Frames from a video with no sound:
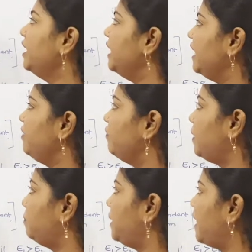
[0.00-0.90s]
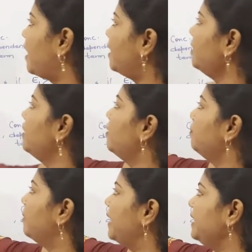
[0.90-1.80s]
it will be a
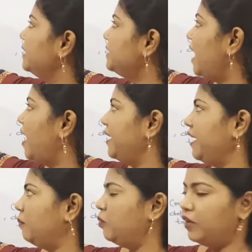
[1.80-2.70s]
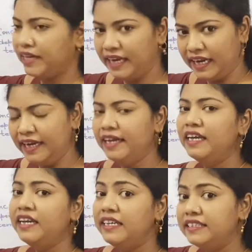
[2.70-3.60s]
minus RA upon A
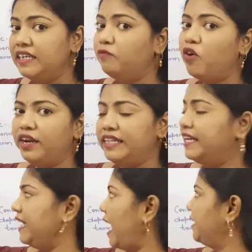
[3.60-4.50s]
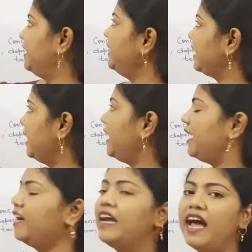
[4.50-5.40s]
is for the reactant
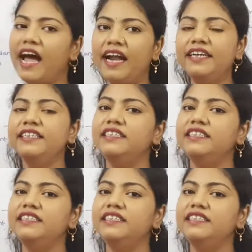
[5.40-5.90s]
A, and